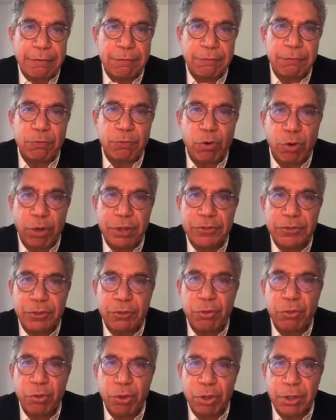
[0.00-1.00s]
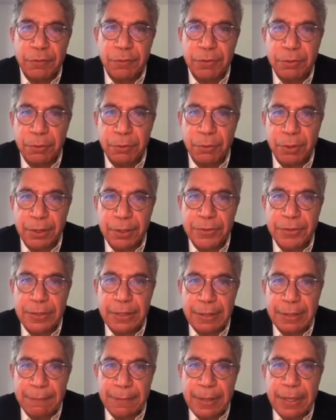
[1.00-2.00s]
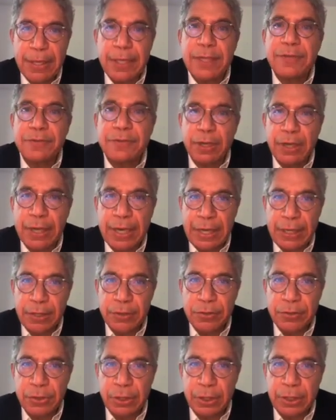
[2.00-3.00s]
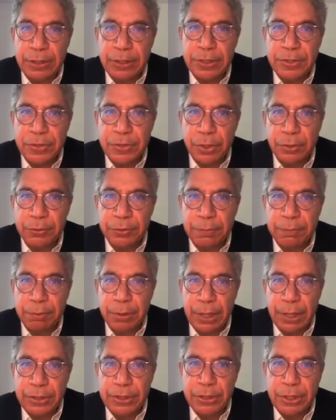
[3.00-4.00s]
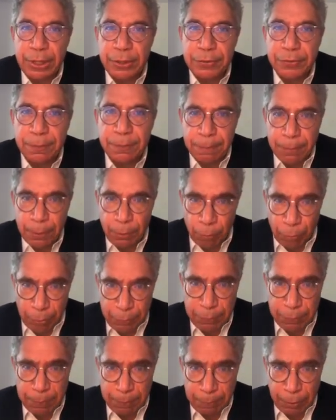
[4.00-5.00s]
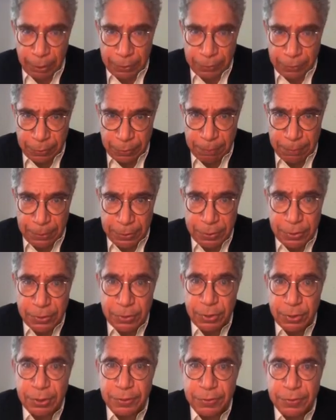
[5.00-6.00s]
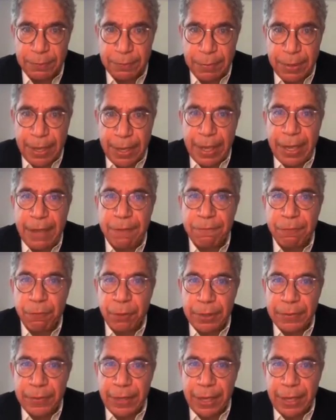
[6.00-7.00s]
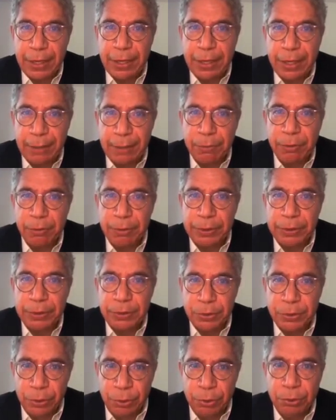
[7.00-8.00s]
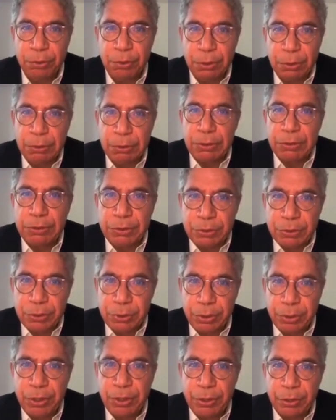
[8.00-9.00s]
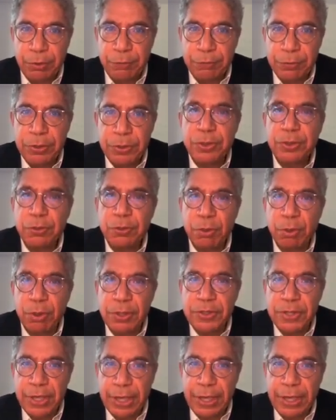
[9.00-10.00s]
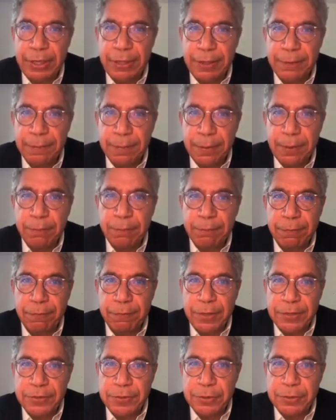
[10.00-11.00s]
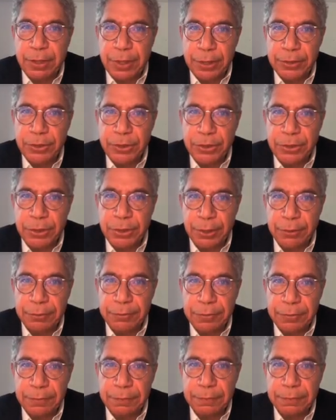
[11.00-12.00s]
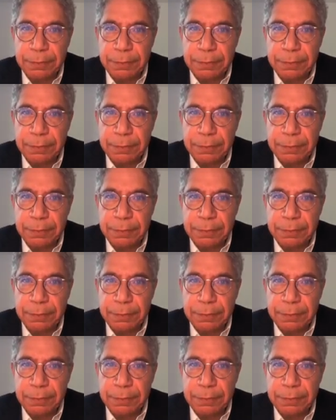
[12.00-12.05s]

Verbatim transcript: Of course, the core of the course is our hands on consulting projects with Boston businesses. And for that, I'm going to turn it over to the course head, Professor Archie Jones.